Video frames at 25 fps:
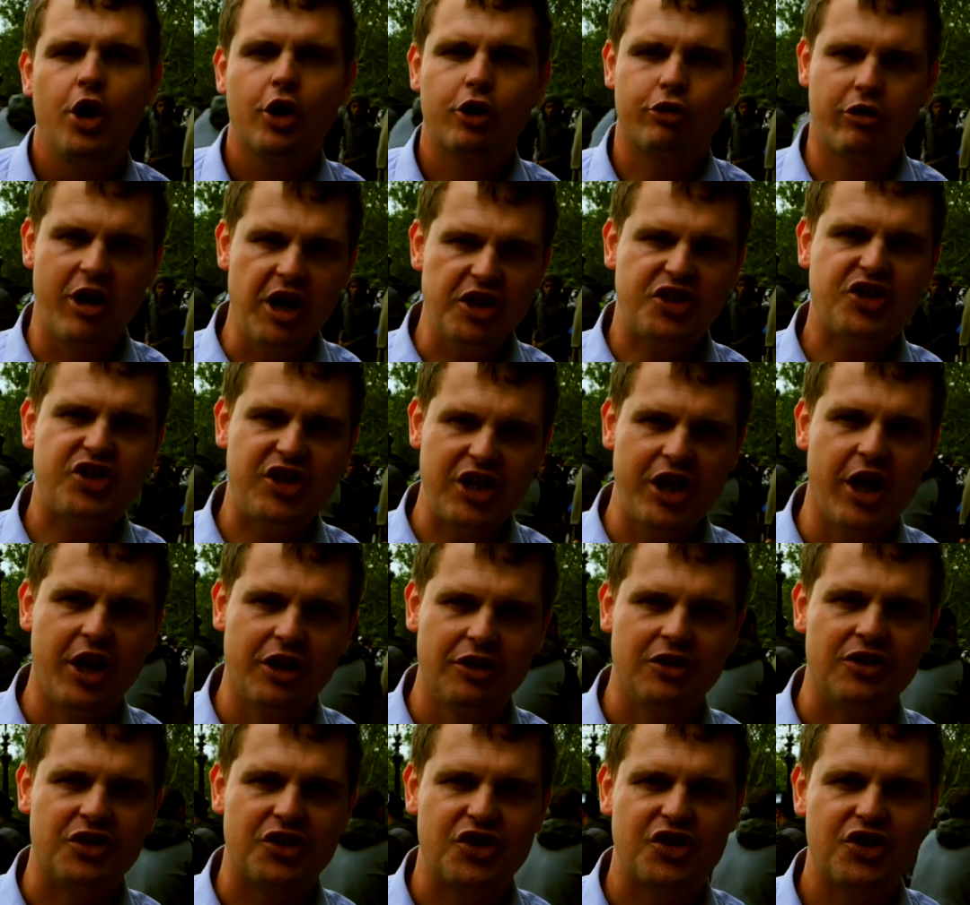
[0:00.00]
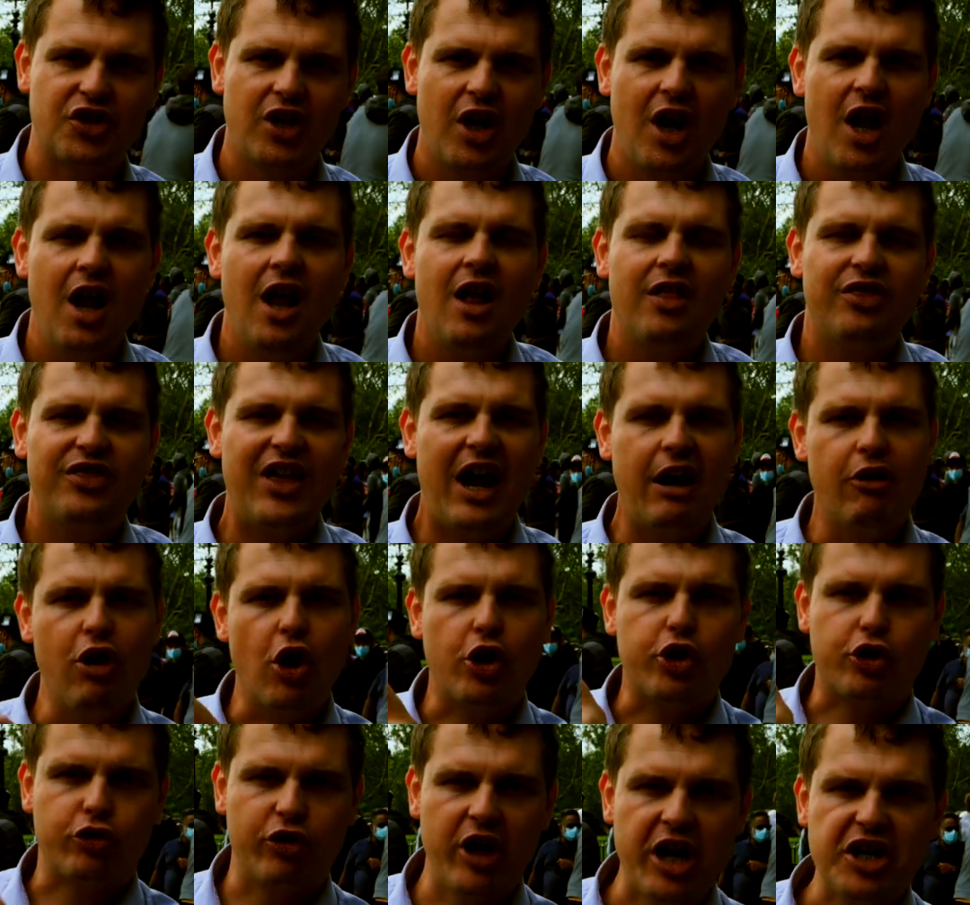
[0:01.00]
Christians. There are
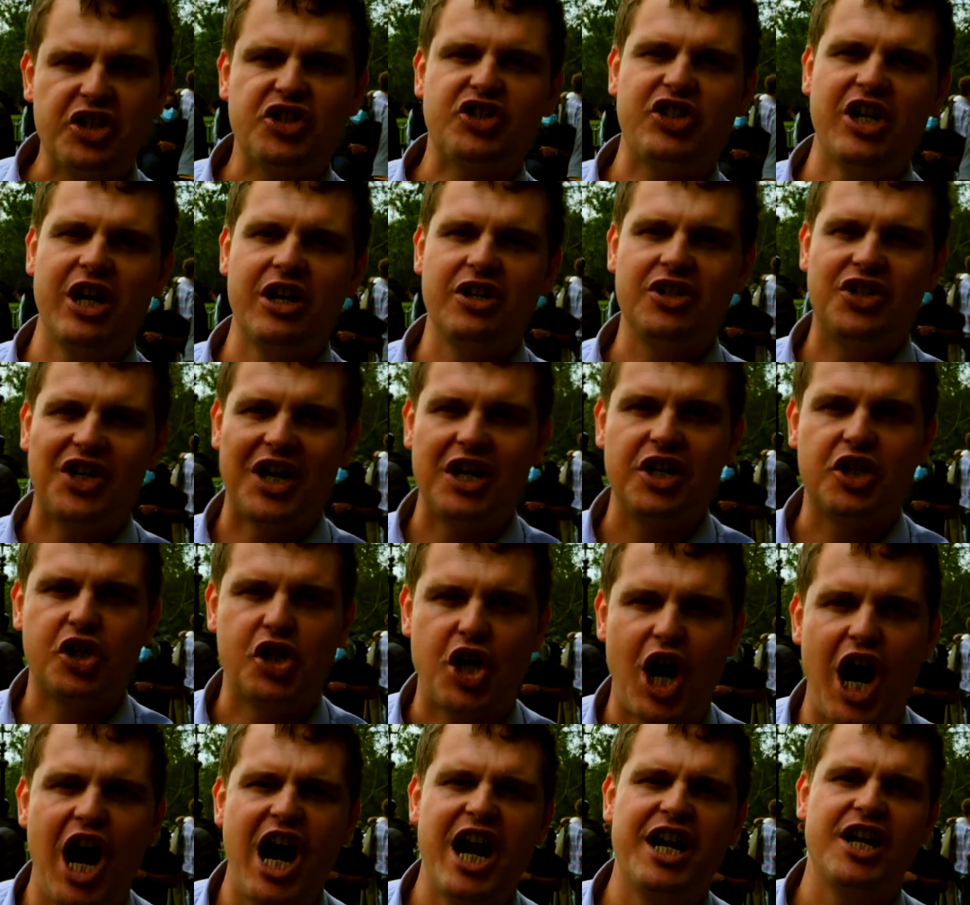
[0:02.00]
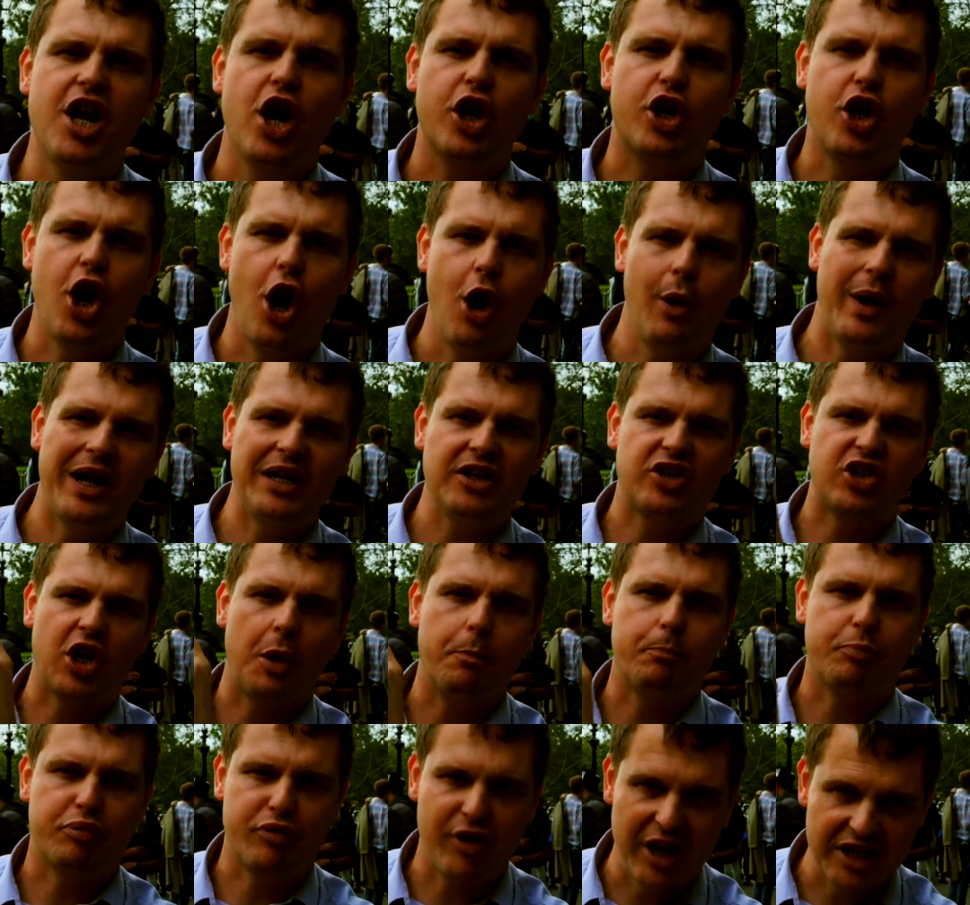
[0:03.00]
Christians in China going to
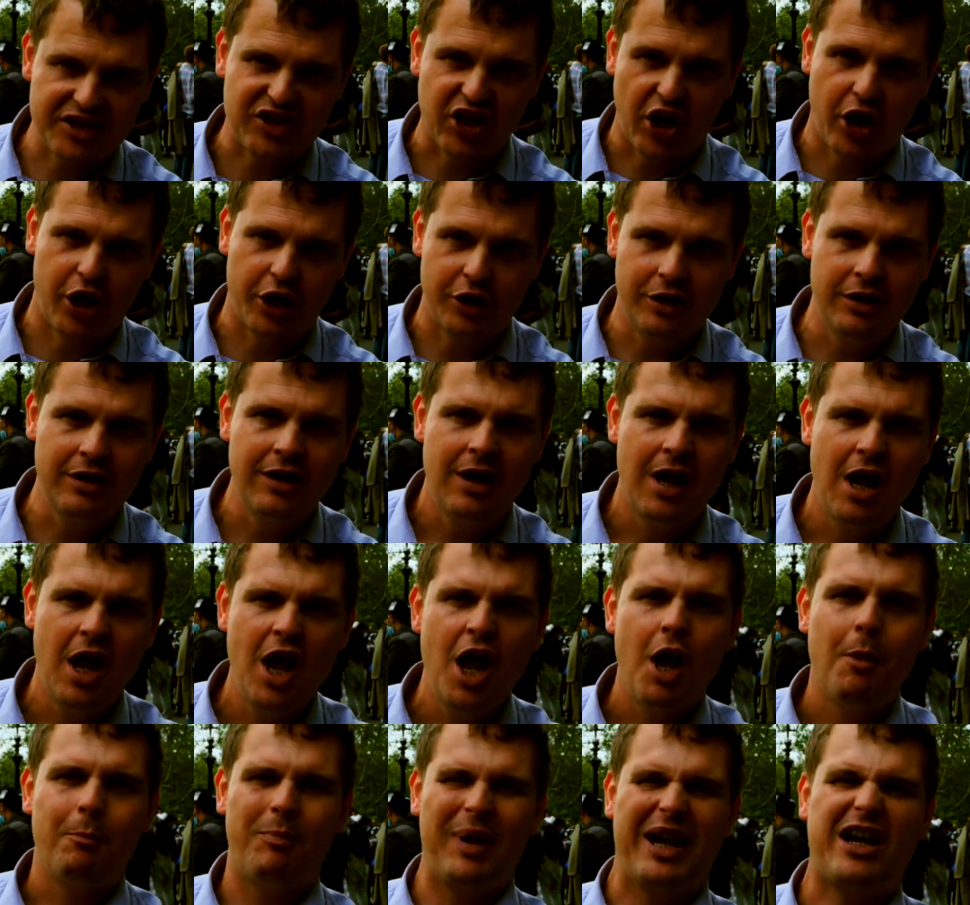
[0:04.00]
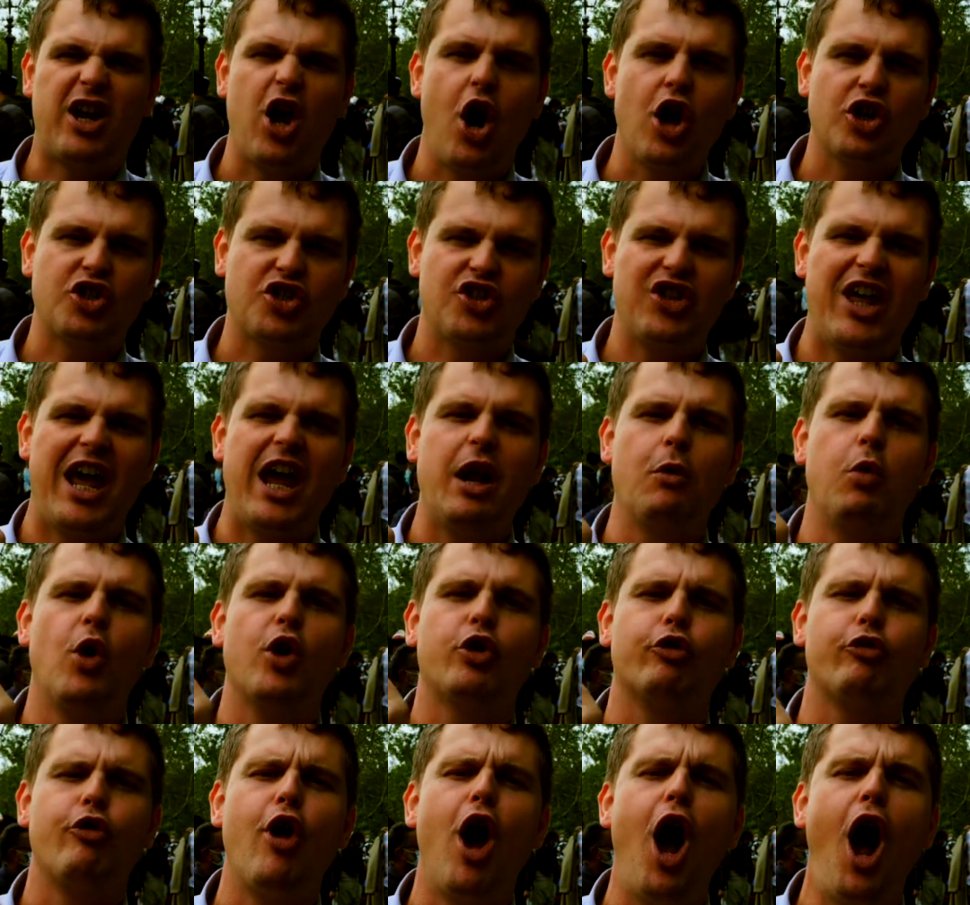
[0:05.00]
prison because they
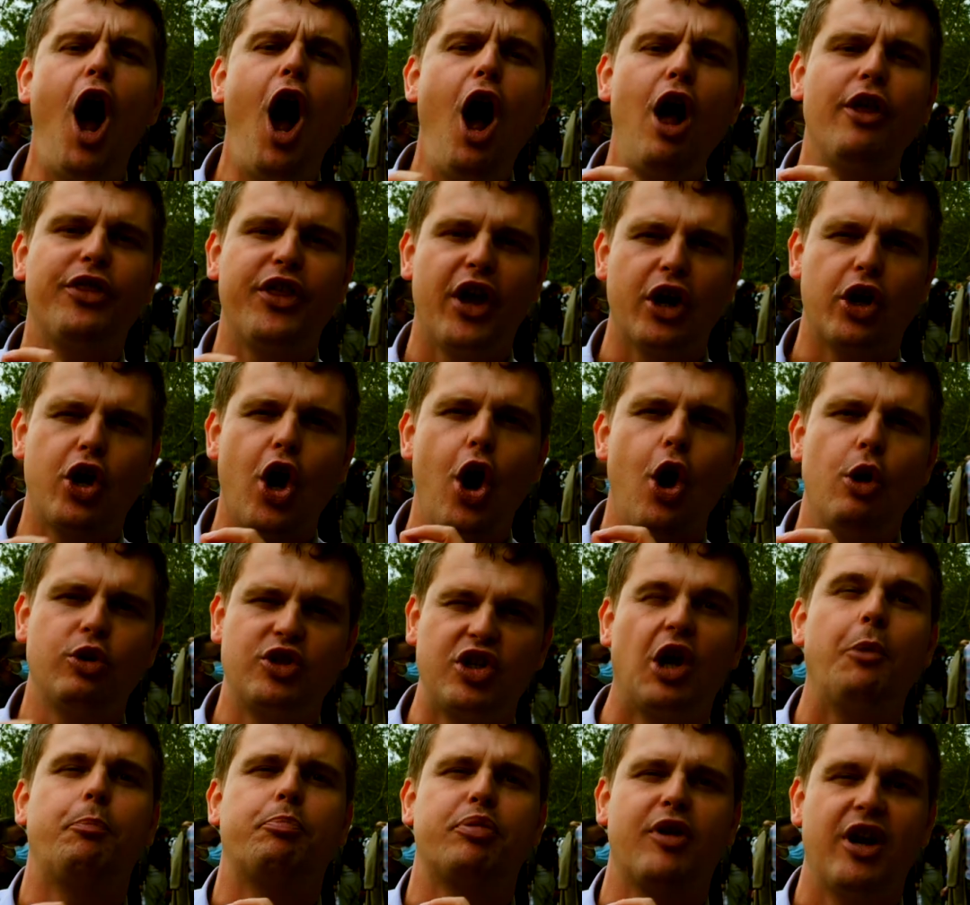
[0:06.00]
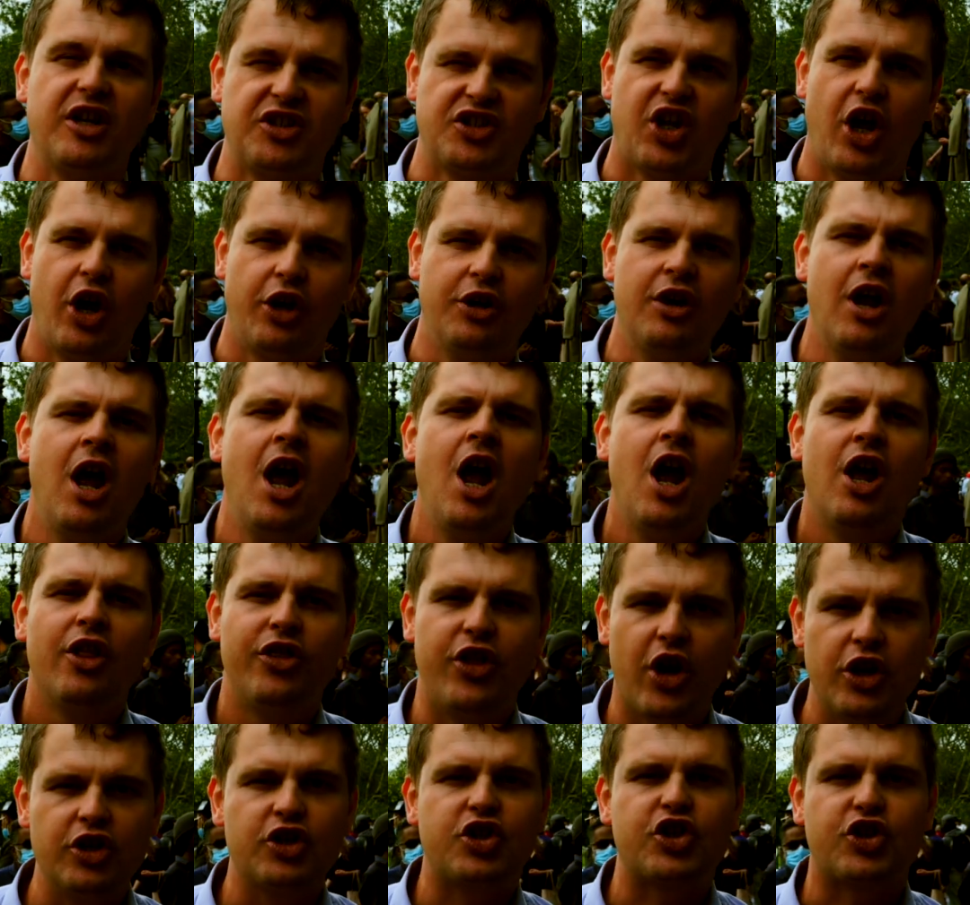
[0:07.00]
would rather go to prison
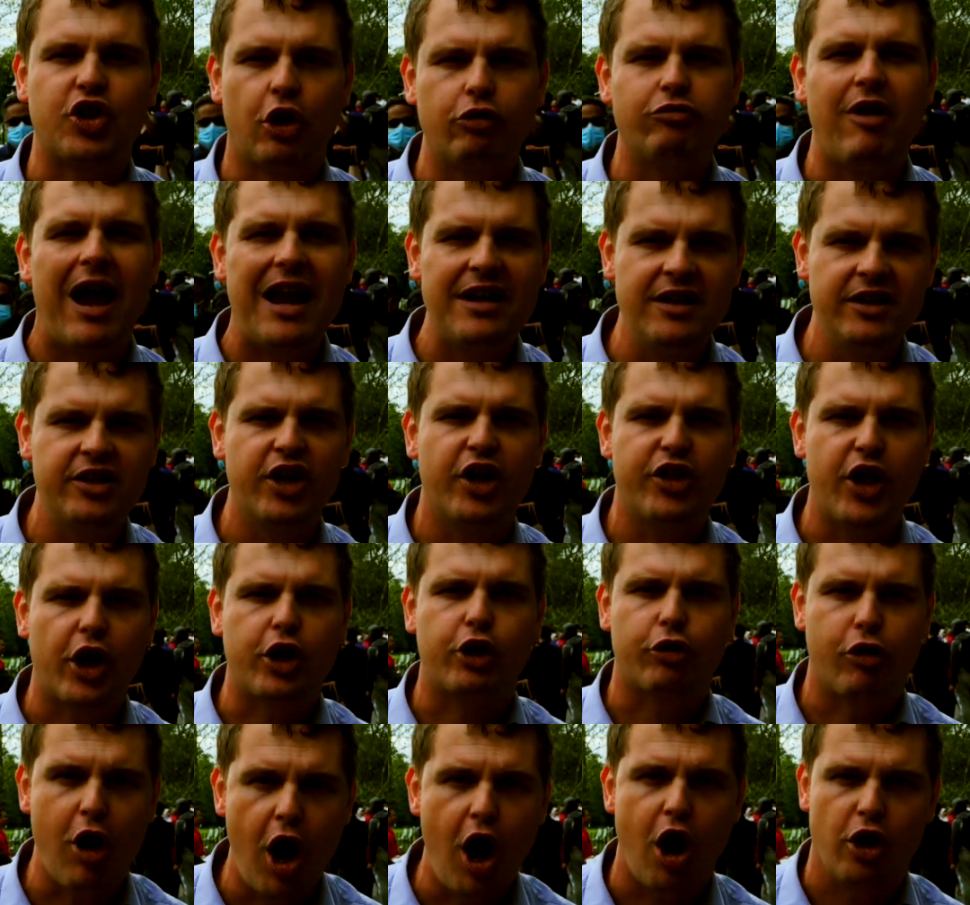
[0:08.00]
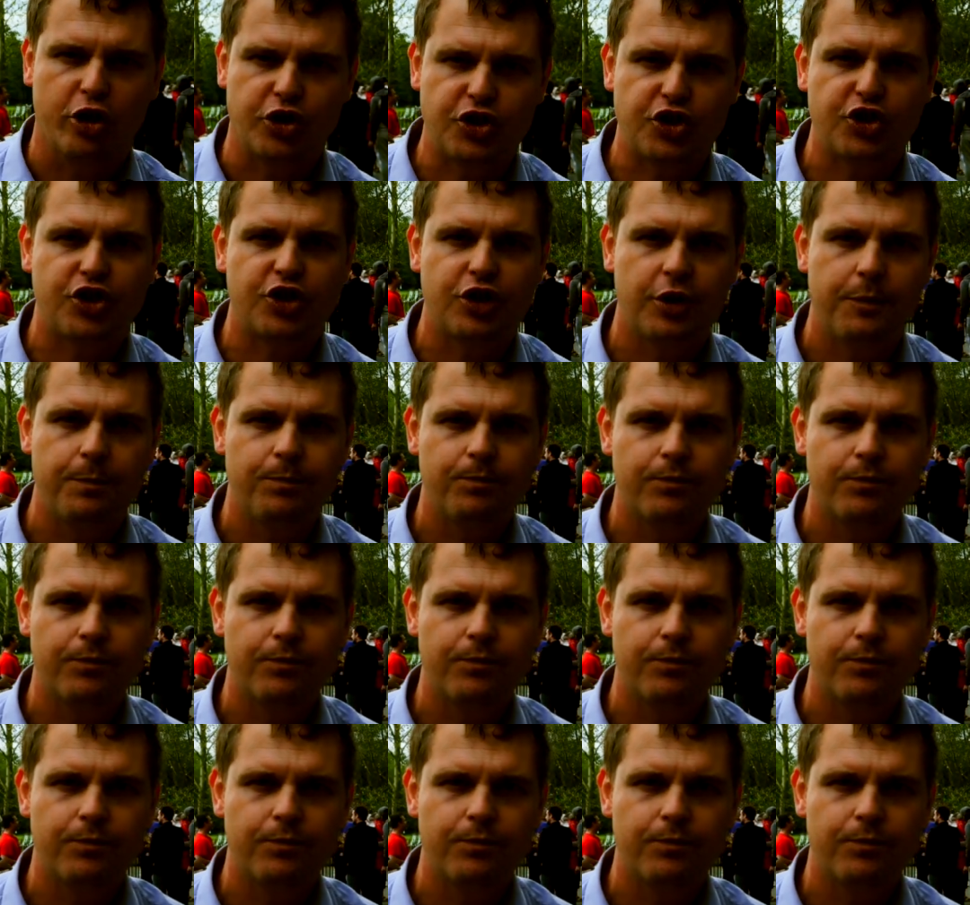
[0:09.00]
than surrender the cross.